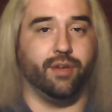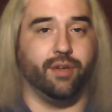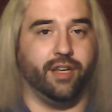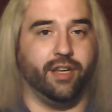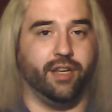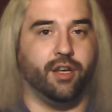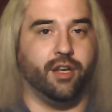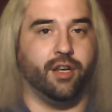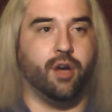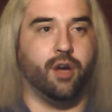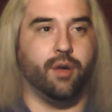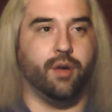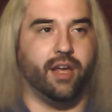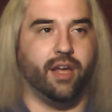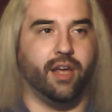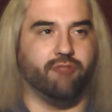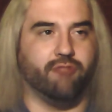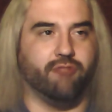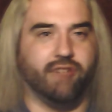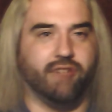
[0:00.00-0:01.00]
you know,
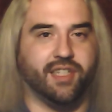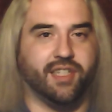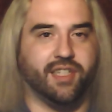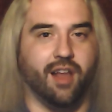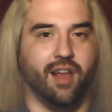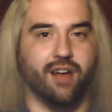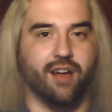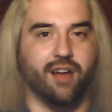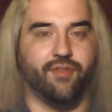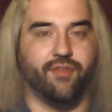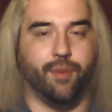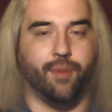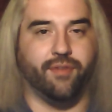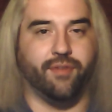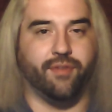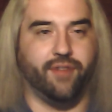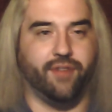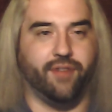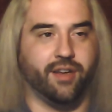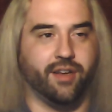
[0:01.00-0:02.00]
a wrist lock from
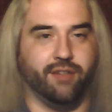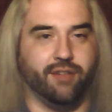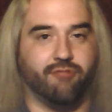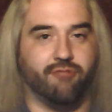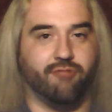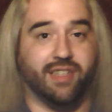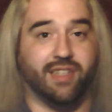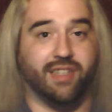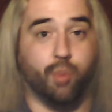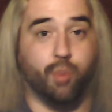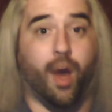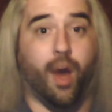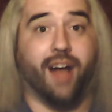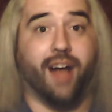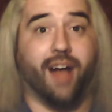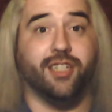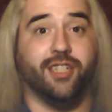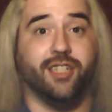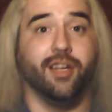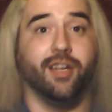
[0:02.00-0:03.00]
a fucking wrist
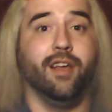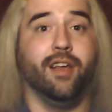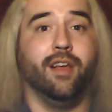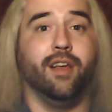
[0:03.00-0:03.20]
watch.